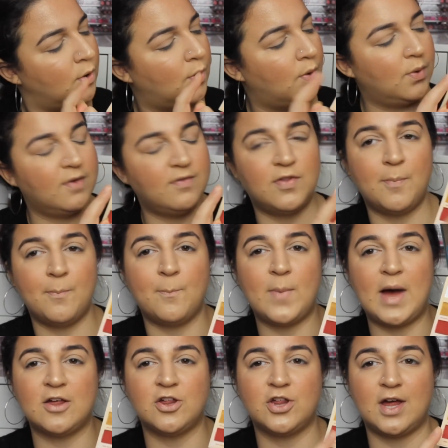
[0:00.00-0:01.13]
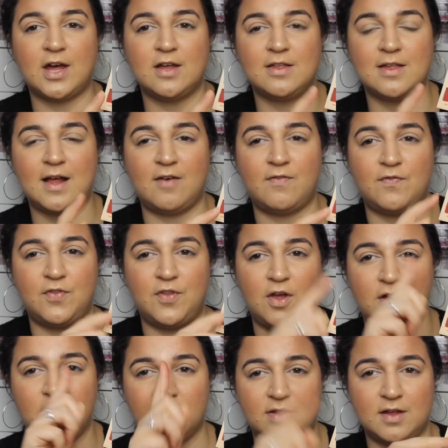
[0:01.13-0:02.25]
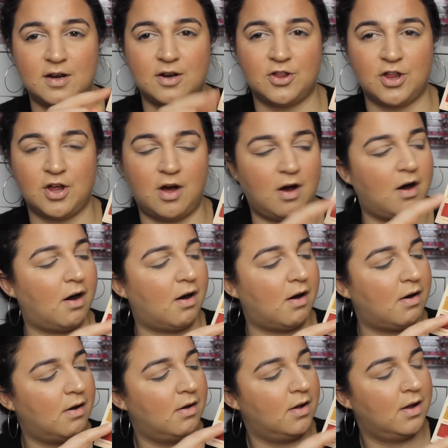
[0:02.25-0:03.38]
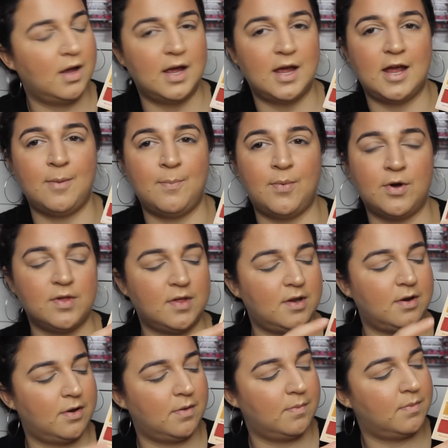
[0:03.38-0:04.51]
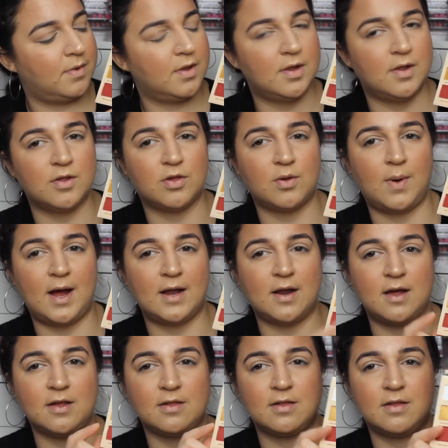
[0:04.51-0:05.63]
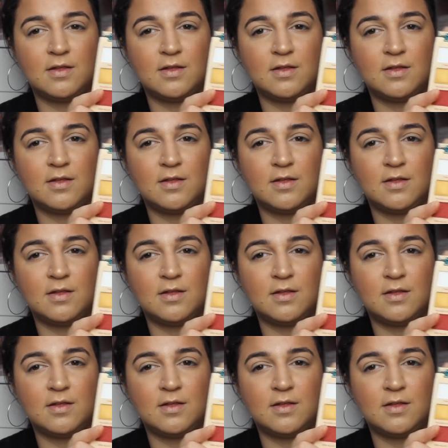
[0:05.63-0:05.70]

all of the matte shades have the signature R embossed in them. It's quite nice to